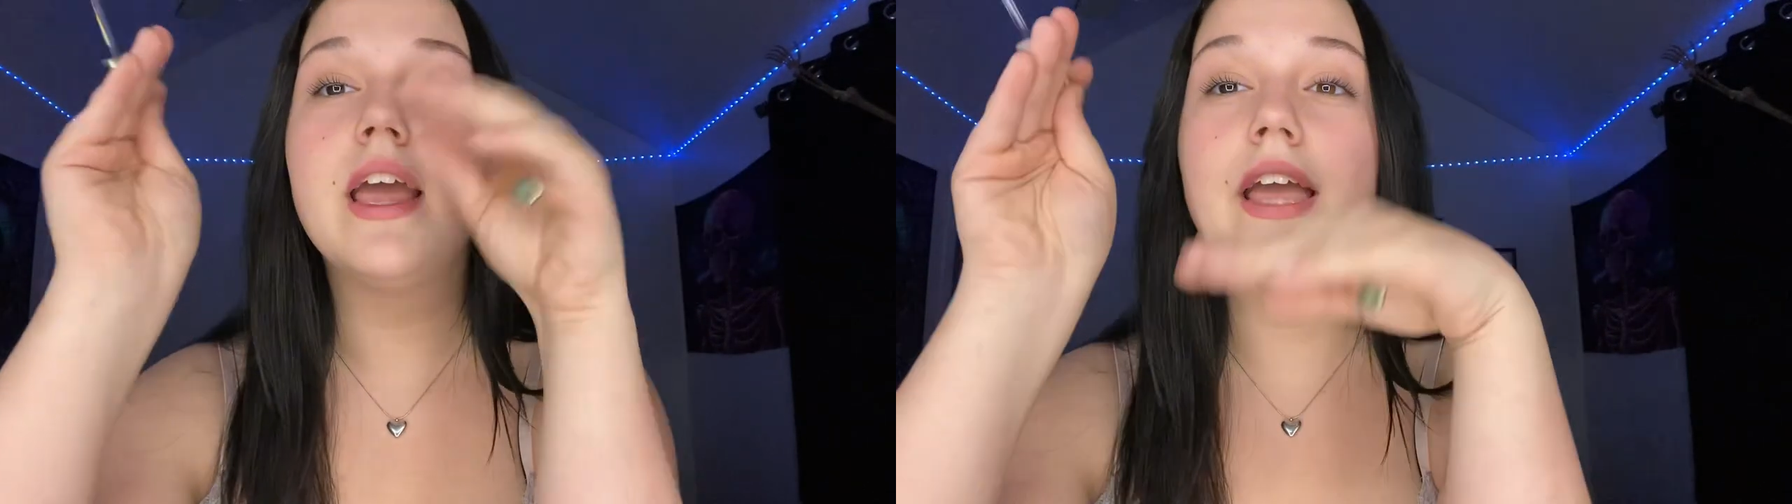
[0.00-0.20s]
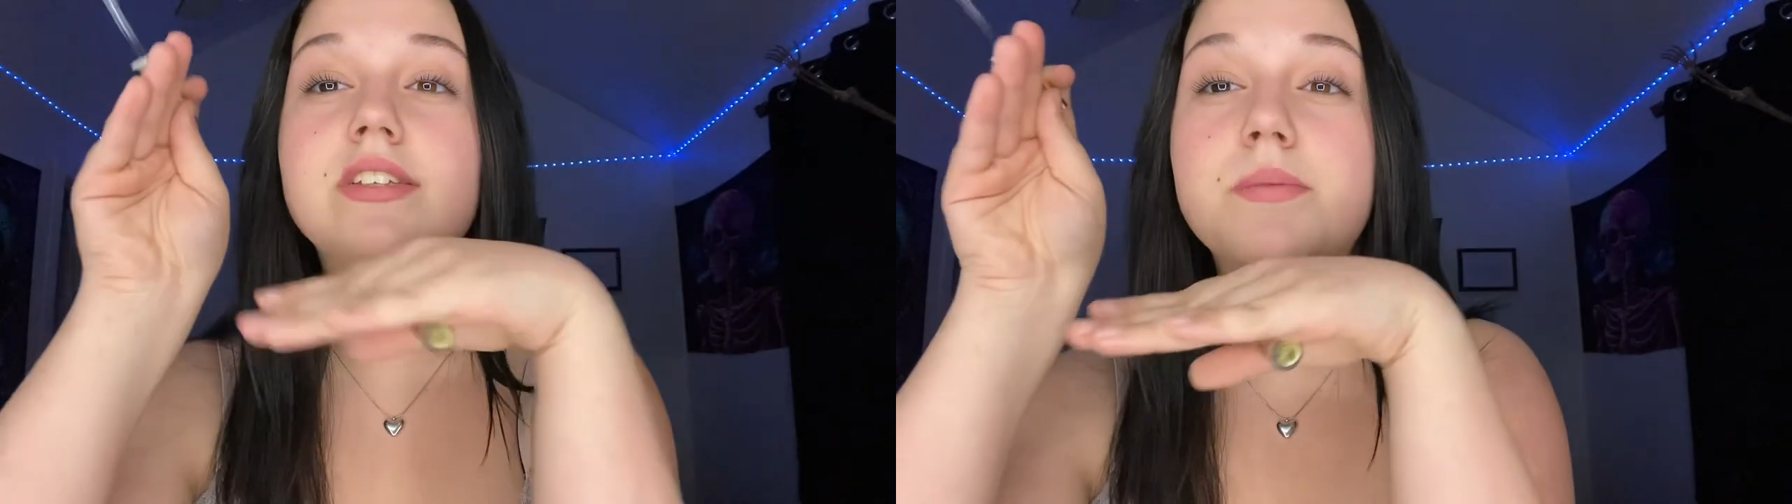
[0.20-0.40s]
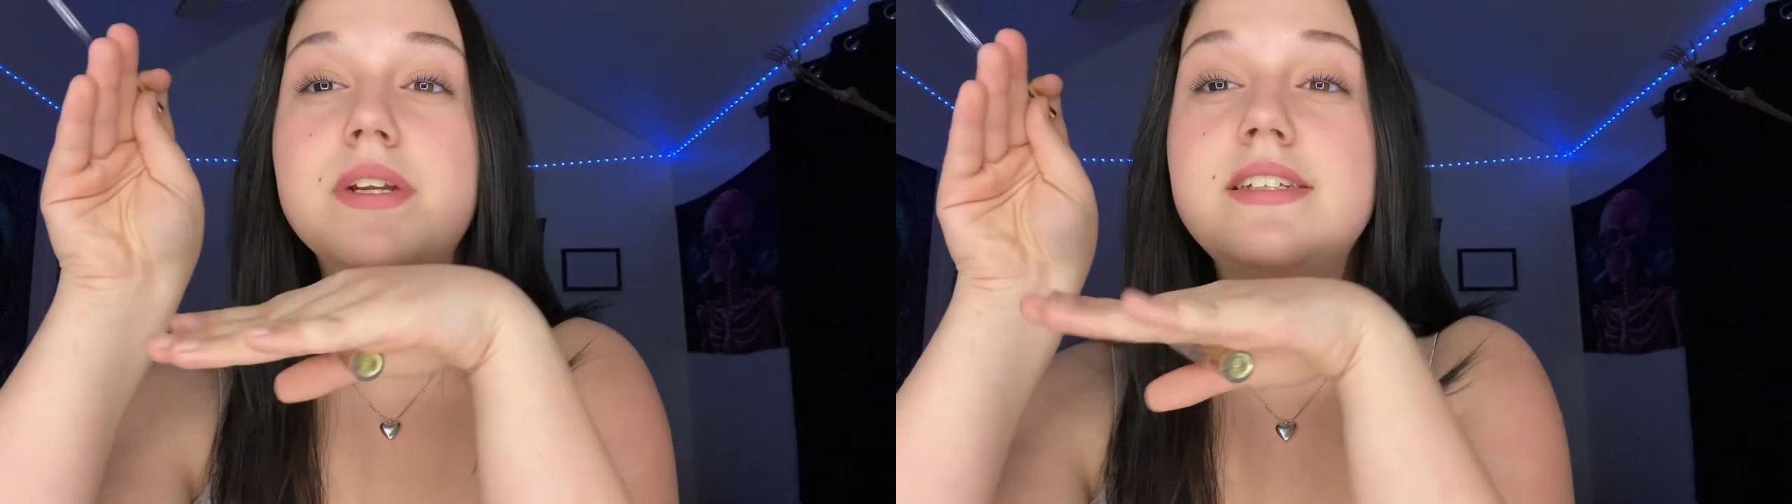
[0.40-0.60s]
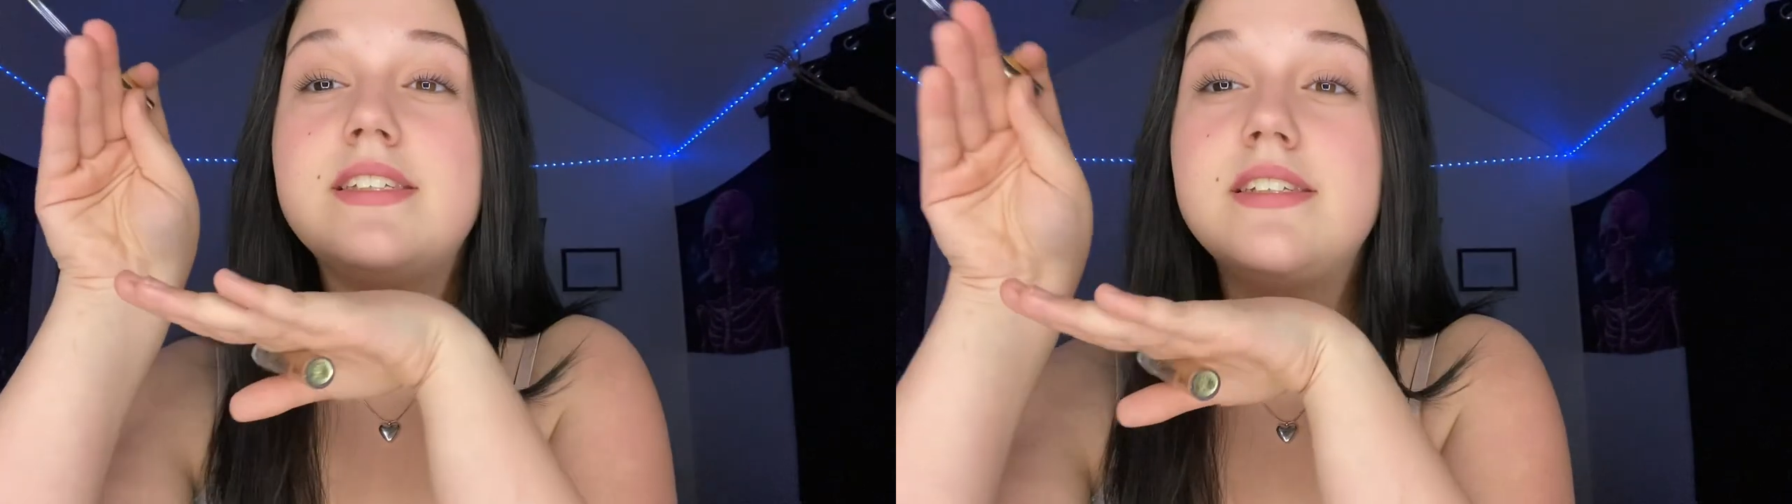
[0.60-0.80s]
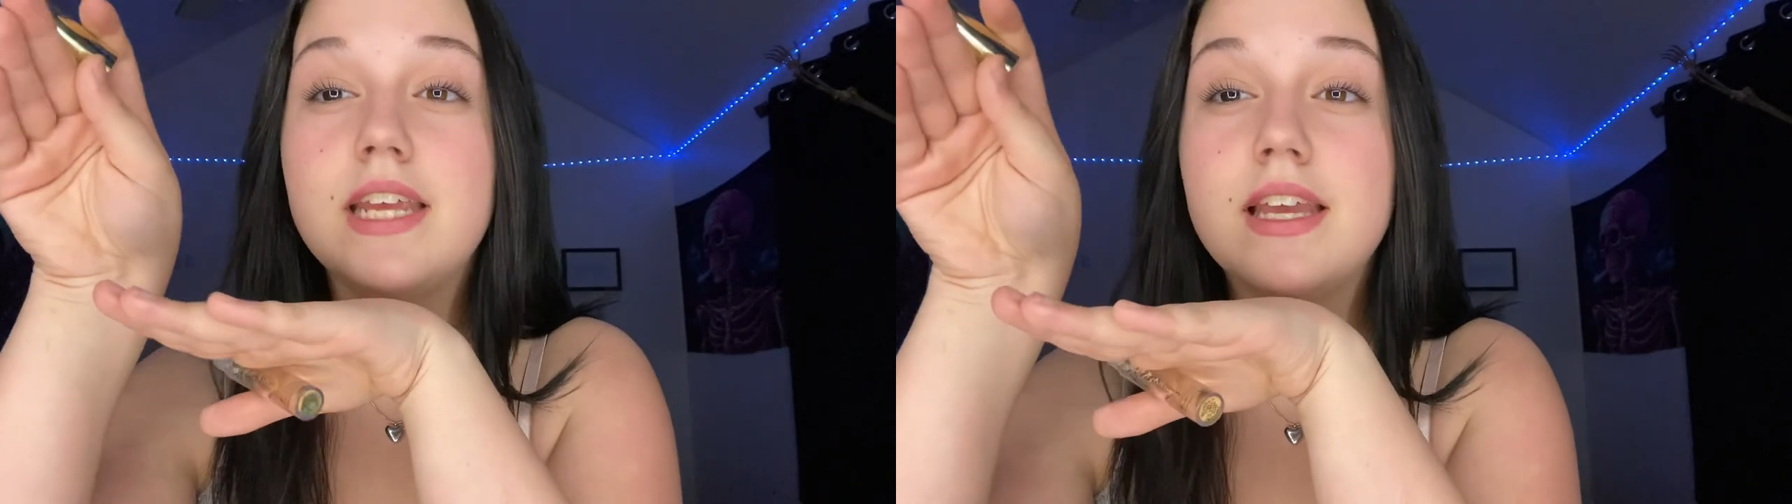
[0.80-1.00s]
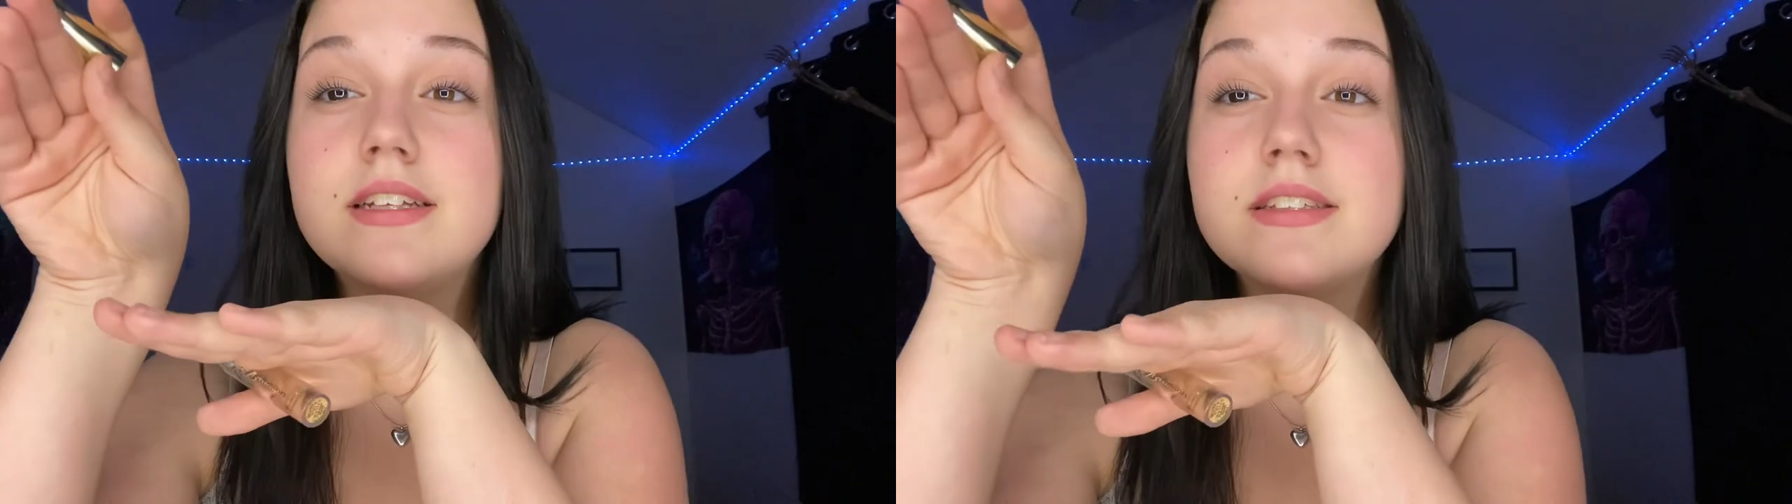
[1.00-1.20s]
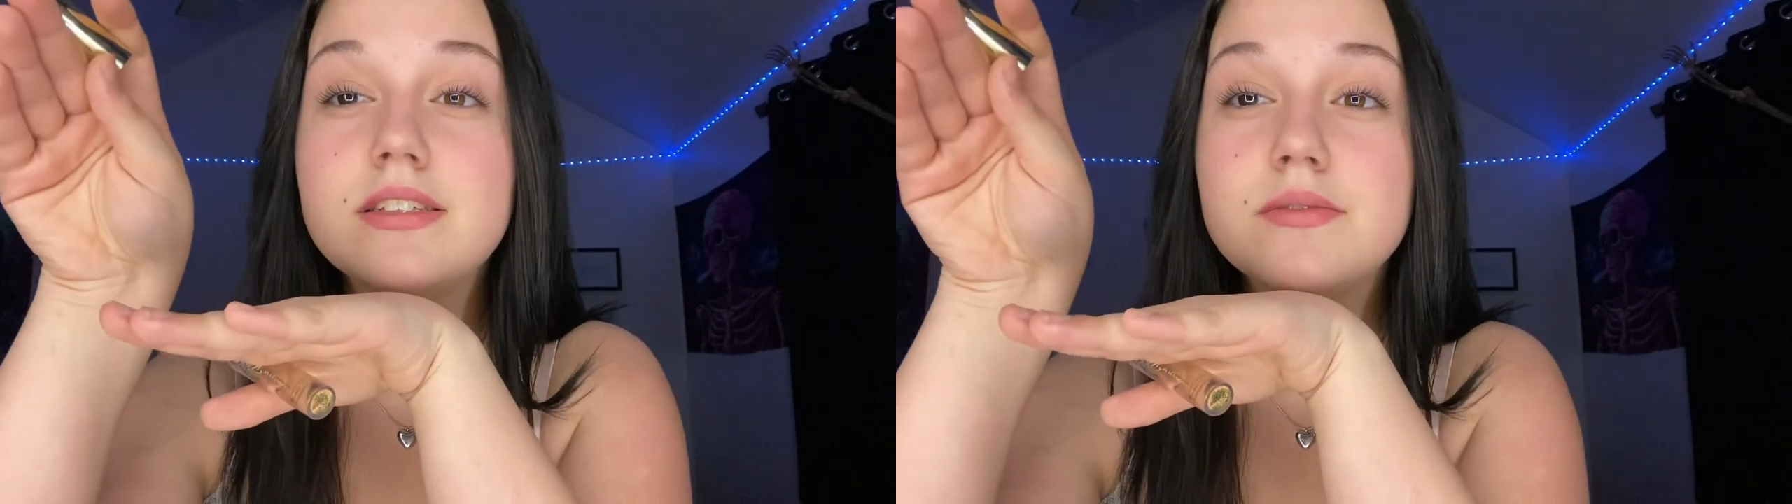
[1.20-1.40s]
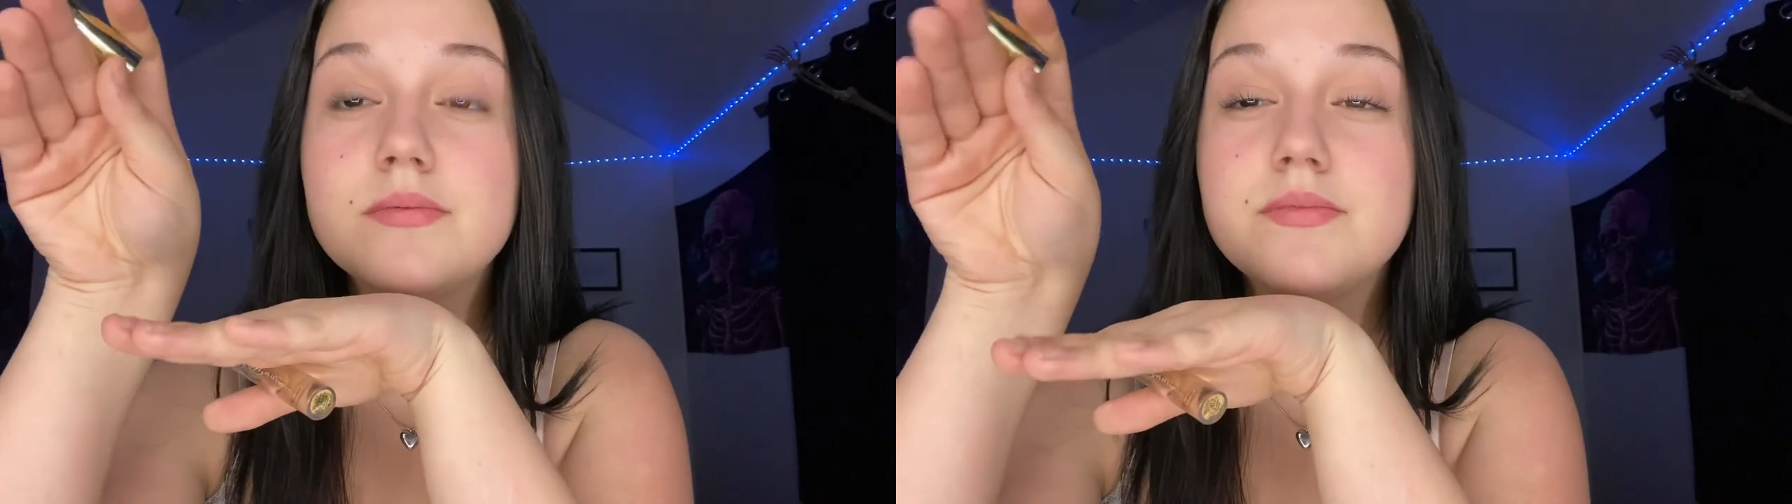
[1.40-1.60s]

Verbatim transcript: if somebody stinks,